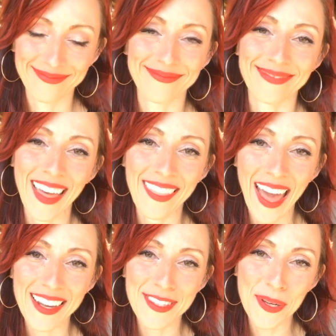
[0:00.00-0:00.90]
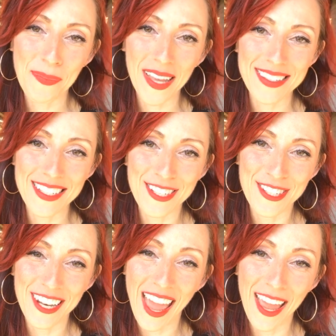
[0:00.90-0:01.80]
And that is your message
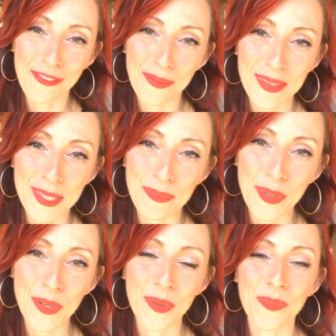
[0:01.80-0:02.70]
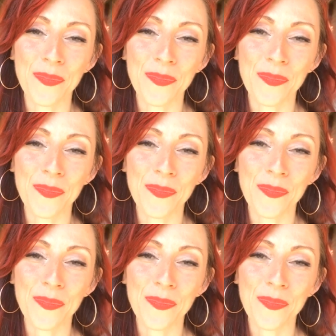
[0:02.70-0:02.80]
today from this moon.